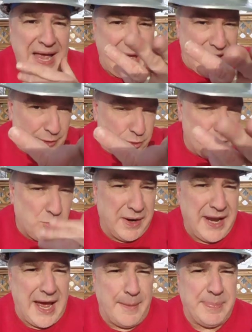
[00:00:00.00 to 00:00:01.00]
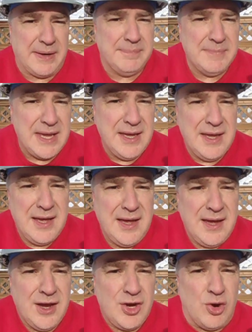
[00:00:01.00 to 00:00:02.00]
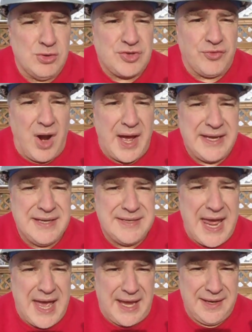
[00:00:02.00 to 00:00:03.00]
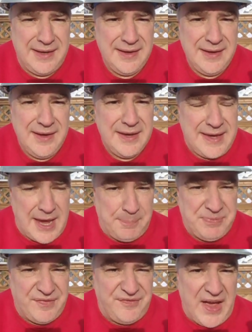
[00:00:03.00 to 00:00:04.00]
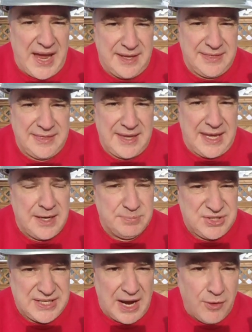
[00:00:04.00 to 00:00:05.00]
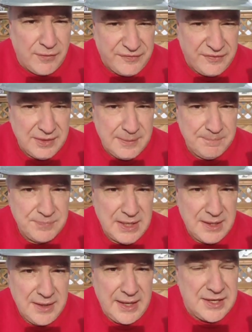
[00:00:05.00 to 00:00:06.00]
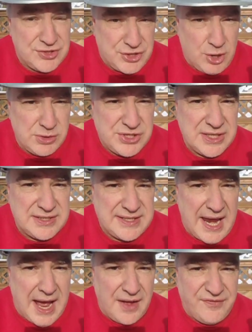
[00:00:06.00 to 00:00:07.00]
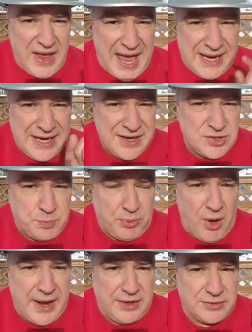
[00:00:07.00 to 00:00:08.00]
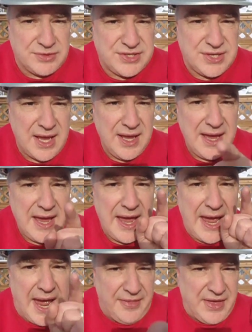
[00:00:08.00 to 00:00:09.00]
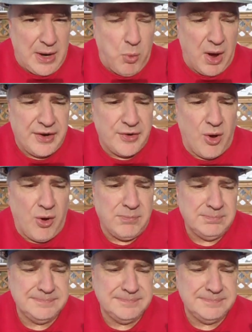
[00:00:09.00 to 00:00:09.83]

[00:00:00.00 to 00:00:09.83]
And look what happened. Coach Ryan Day kept the faith in himself, in his coaching staff, and in his players, and they won it all.